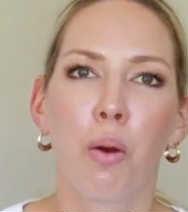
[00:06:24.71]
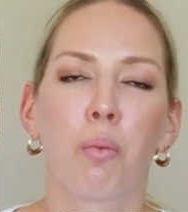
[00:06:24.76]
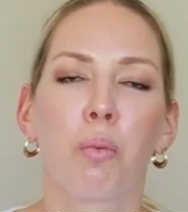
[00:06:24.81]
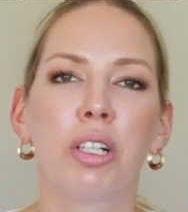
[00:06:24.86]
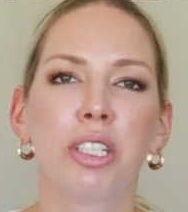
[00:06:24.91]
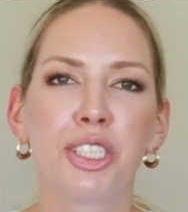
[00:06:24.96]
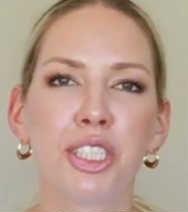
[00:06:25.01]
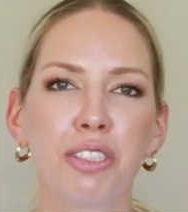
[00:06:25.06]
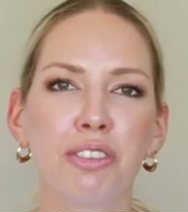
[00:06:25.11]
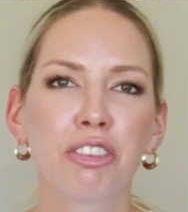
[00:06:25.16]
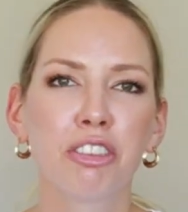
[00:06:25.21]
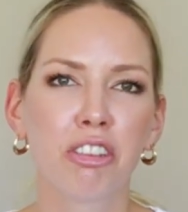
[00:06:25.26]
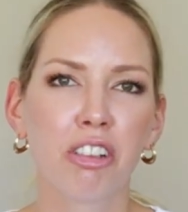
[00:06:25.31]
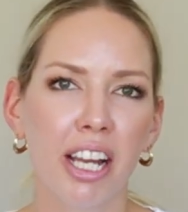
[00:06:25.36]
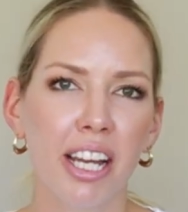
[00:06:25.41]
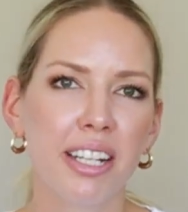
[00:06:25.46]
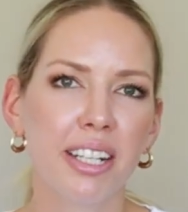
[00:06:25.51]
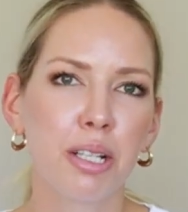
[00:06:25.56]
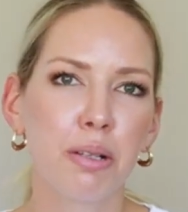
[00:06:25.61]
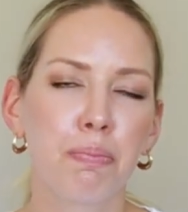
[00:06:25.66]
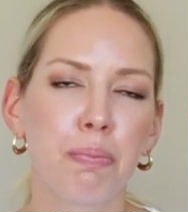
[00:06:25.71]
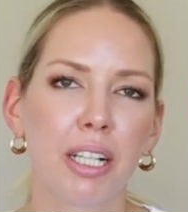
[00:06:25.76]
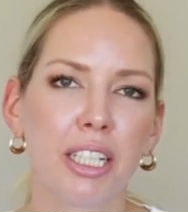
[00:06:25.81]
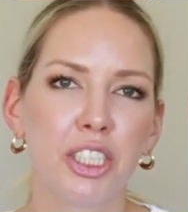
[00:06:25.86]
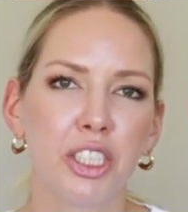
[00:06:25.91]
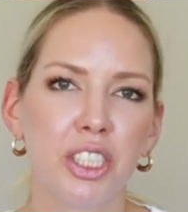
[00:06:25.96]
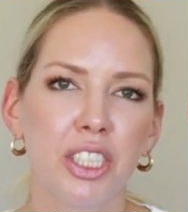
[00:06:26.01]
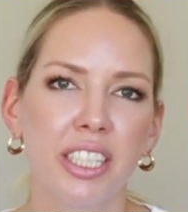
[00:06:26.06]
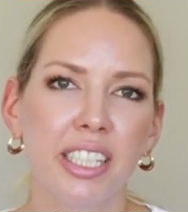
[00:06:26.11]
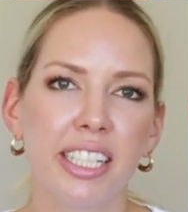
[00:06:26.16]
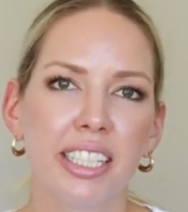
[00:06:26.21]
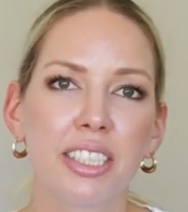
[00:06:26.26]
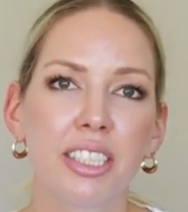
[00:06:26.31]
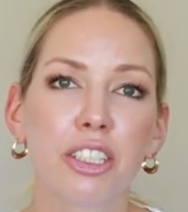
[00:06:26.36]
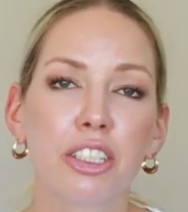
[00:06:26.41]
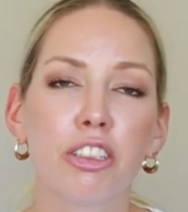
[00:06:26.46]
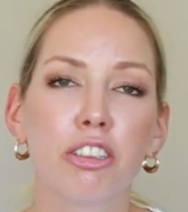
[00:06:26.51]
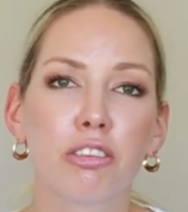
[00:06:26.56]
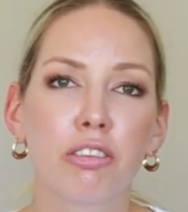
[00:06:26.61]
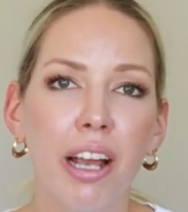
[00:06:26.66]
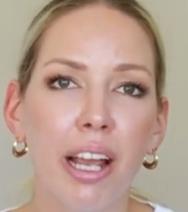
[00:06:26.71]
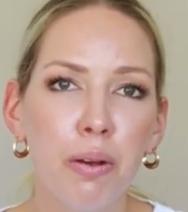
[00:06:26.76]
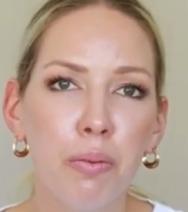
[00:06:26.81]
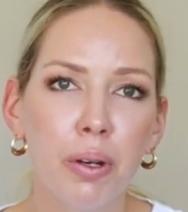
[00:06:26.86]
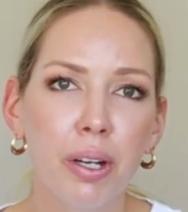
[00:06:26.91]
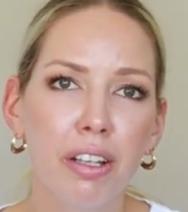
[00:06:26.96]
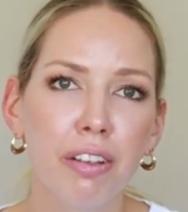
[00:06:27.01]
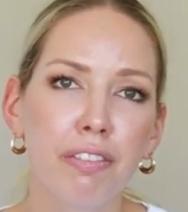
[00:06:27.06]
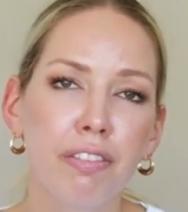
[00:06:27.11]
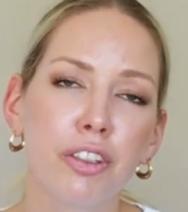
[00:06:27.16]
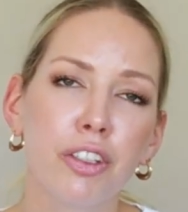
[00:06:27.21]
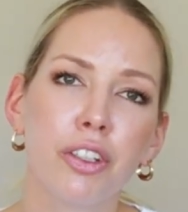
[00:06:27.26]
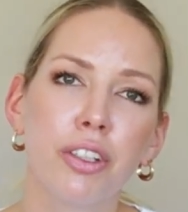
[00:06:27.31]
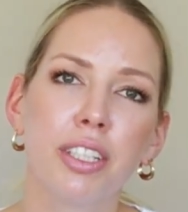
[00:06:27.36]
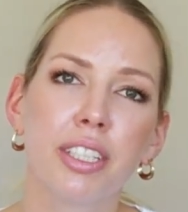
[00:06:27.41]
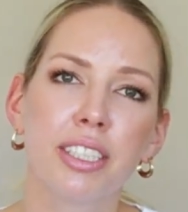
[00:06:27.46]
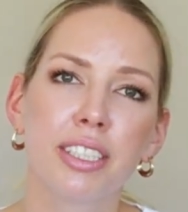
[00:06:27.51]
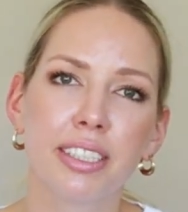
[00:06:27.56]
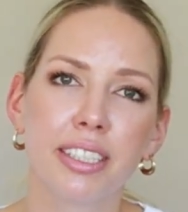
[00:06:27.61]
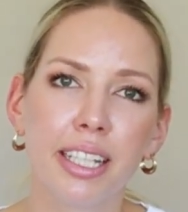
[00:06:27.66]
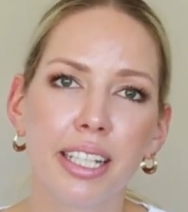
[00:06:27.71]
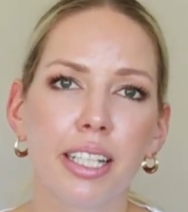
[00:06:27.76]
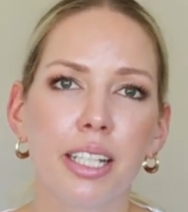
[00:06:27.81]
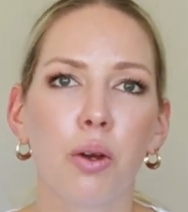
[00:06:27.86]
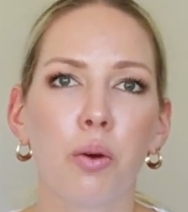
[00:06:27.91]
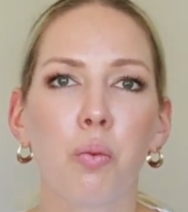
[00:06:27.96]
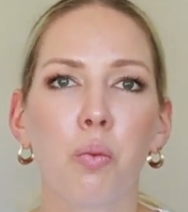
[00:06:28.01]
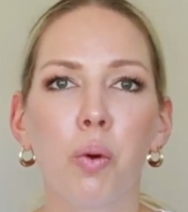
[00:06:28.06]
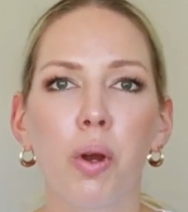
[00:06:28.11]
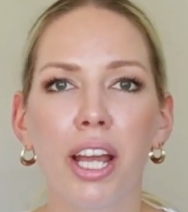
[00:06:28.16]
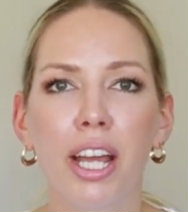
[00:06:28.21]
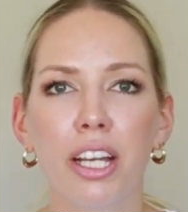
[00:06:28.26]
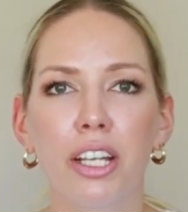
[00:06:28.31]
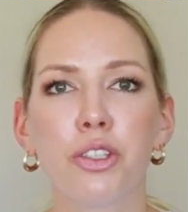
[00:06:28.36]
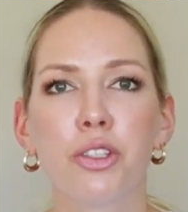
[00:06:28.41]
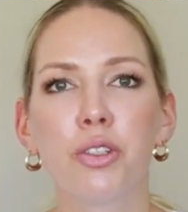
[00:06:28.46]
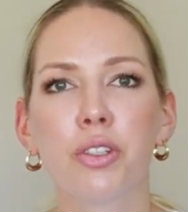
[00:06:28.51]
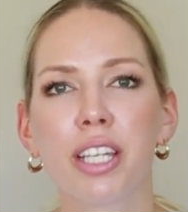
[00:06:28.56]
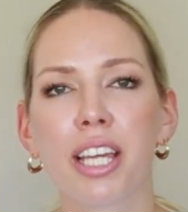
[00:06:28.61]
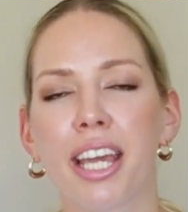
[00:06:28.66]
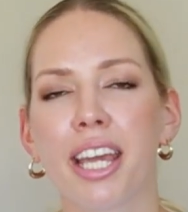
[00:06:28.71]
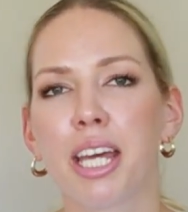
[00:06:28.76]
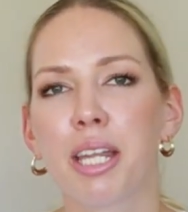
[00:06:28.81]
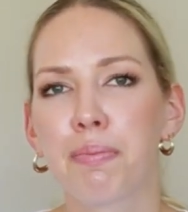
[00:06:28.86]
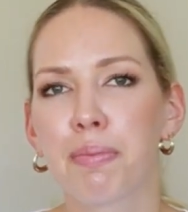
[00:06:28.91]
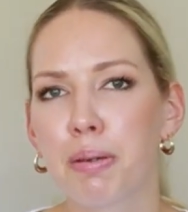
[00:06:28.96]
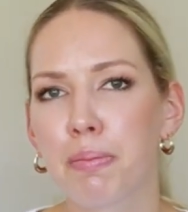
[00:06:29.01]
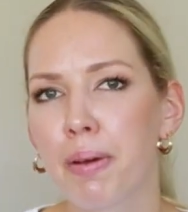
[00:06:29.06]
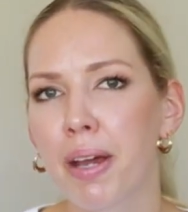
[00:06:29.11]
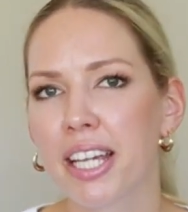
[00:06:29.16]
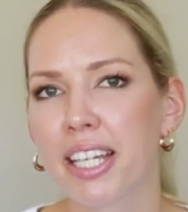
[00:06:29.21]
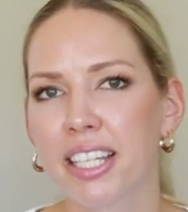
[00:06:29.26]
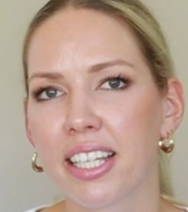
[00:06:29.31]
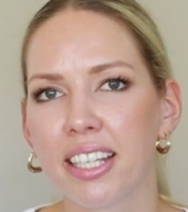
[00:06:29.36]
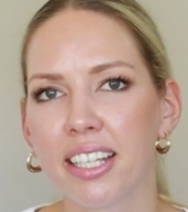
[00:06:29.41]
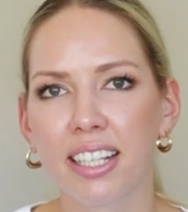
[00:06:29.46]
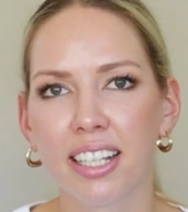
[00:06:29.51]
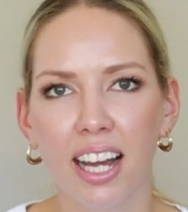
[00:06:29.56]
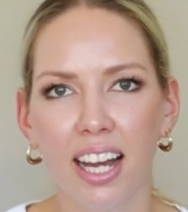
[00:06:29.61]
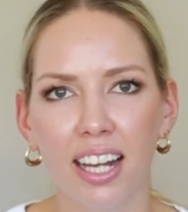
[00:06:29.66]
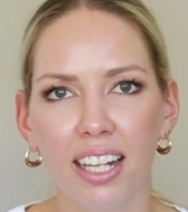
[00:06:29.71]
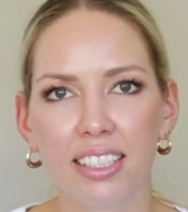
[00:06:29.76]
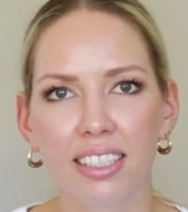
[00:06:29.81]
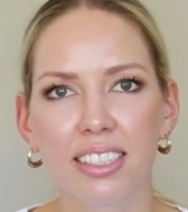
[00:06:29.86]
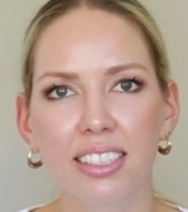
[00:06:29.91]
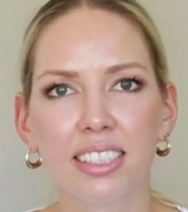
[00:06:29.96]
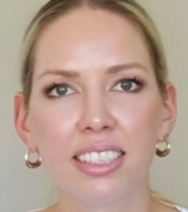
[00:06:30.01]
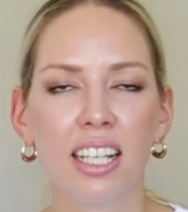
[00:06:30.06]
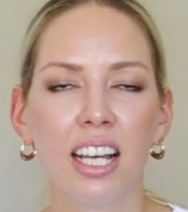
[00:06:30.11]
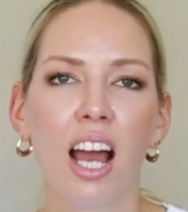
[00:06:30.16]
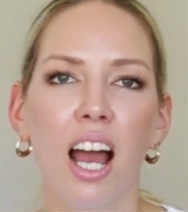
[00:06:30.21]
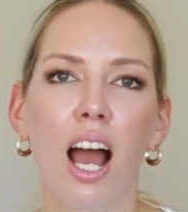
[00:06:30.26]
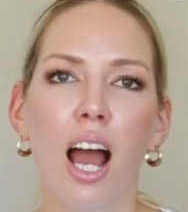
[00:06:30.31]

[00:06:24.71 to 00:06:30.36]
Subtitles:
Once you've created a budget, it's a great way for you to see where you can be making cuts.